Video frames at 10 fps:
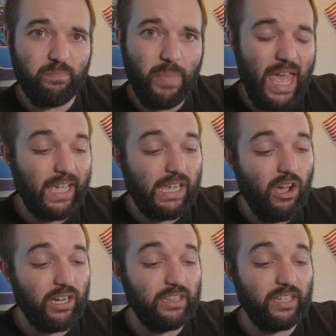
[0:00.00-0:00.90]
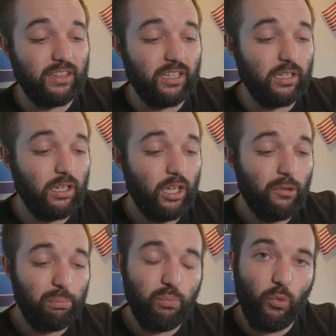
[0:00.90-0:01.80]
banging on it that
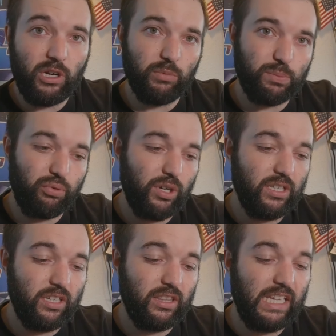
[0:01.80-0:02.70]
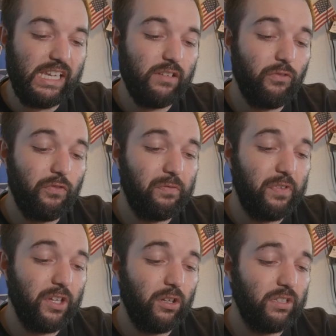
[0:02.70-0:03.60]
when it was printed, the
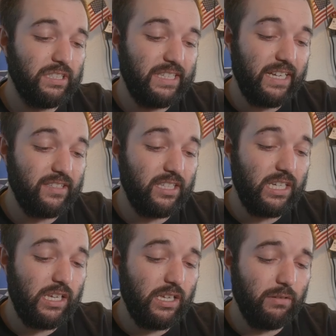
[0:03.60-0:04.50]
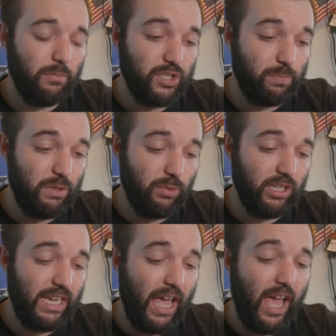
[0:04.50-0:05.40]
infill density must be
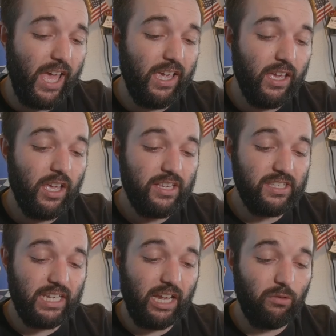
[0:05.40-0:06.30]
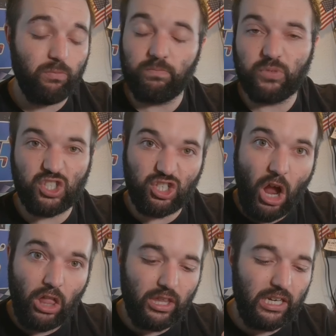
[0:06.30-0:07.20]
really high, seeing how
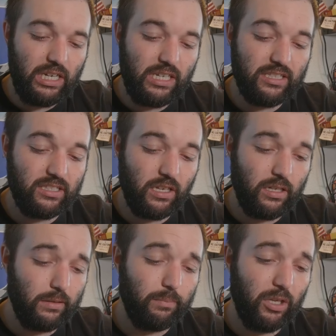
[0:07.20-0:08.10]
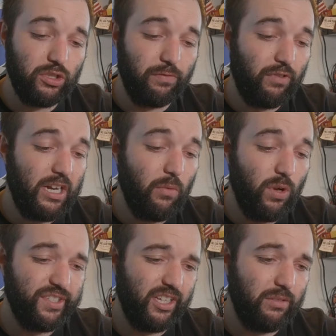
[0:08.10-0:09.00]
solid it is. I was afraid it
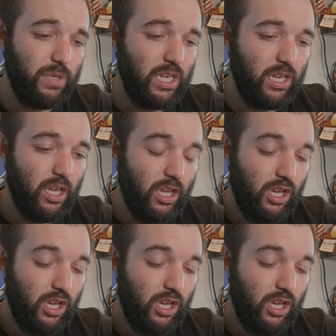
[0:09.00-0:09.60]
wasn't going to be,